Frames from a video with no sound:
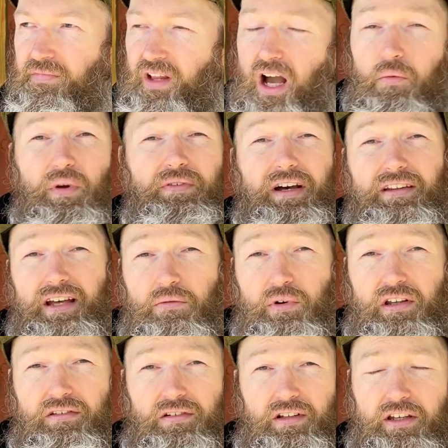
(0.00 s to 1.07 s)
And we've had that
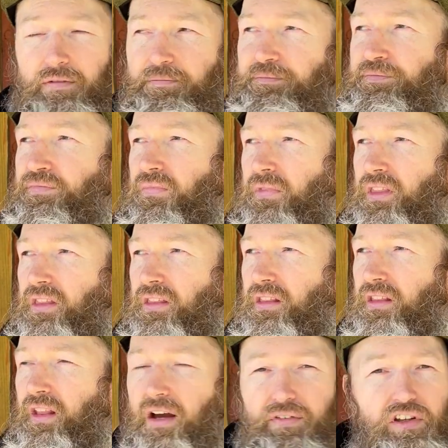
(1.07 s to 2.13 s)
recently.
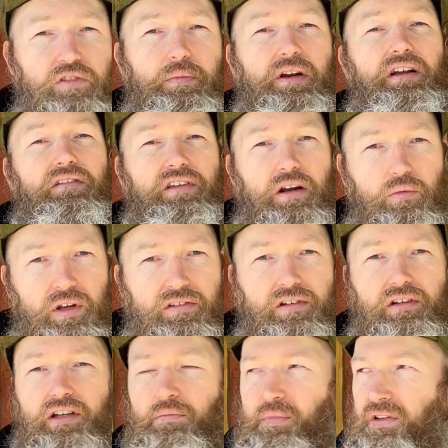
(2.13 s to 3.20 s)
I've experienced that
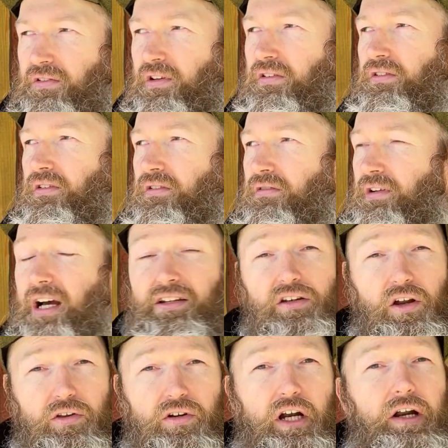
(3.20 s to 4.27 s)
recently in business and in
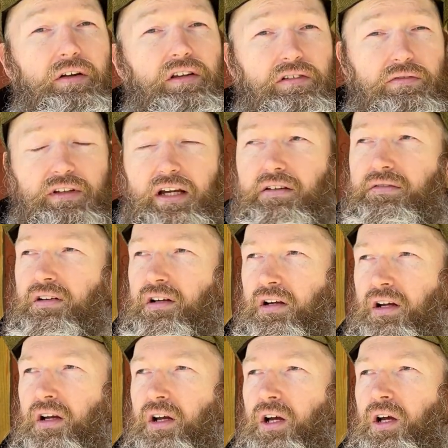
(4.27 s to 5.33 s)
other areas of life
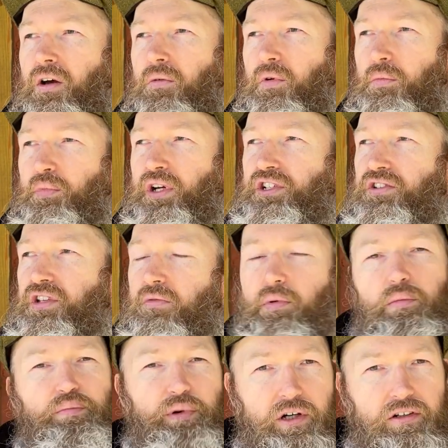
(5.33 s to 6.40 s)
where bridges have been
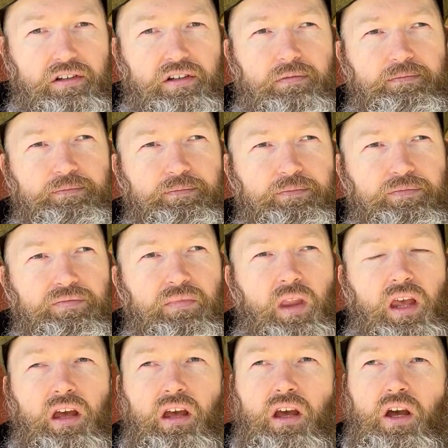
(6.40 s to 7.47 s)
burnt.
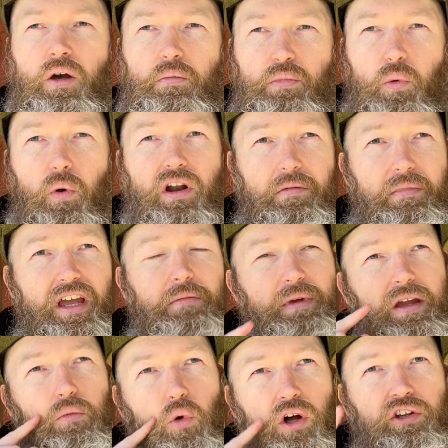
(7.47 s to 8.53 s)
But what it made
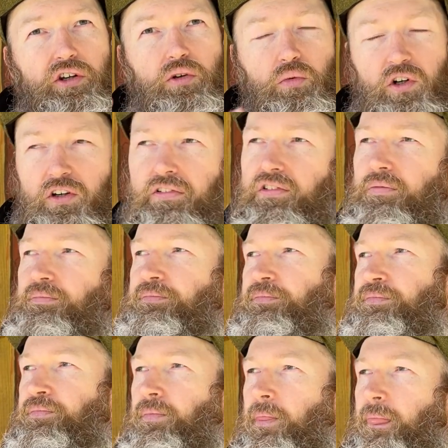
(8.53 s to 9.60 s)
me wonder was,
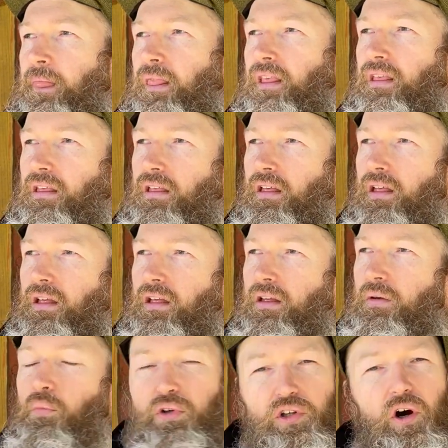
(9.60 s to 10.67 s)

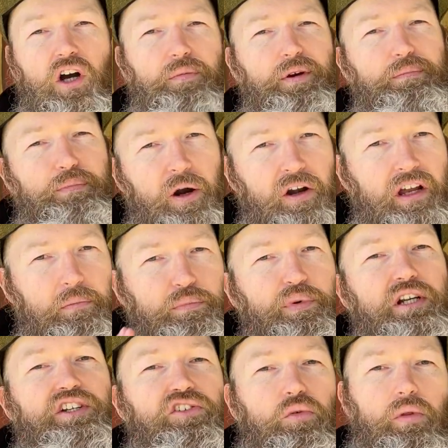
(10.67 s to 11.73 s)
we talk about burning
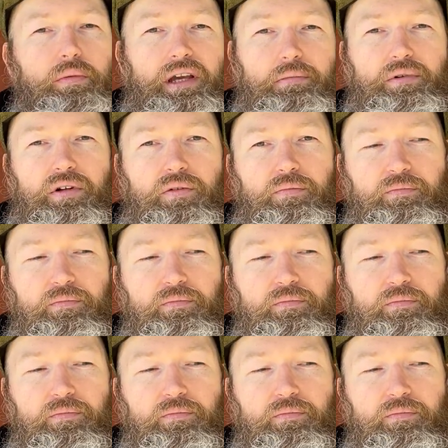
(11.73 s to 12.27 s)
bridges with people.